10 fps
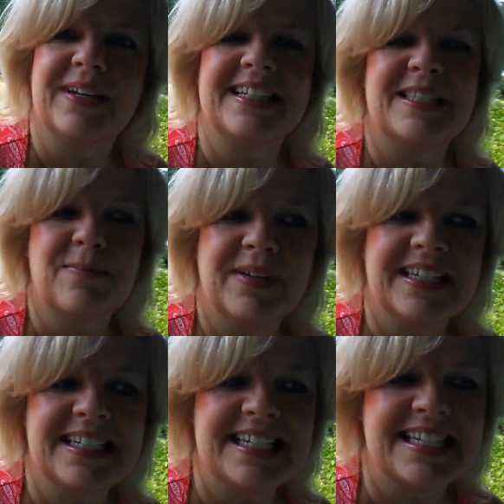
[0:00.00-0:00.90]
and it's
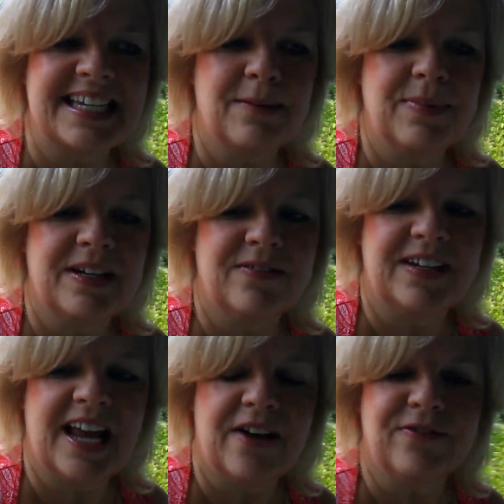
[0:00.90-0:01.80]
a bit of
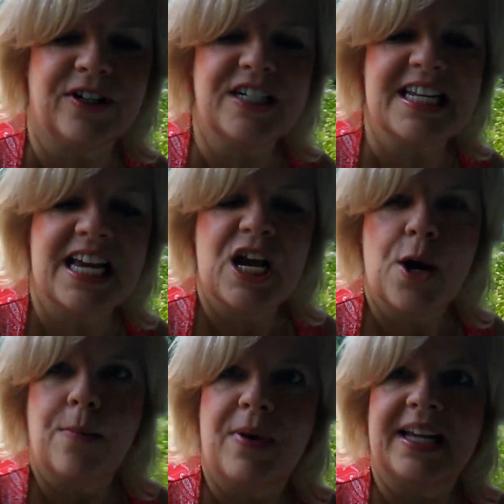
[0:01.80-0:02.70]
an effort,
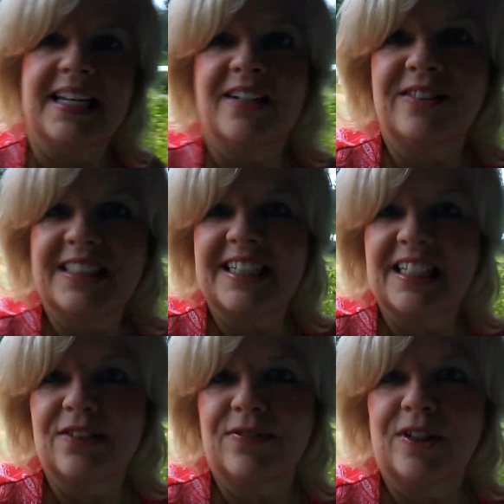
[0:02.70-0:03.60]
but it only
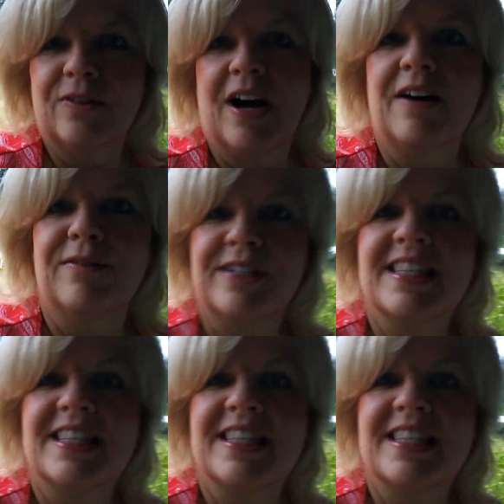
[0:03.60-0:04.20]
takes a few hours,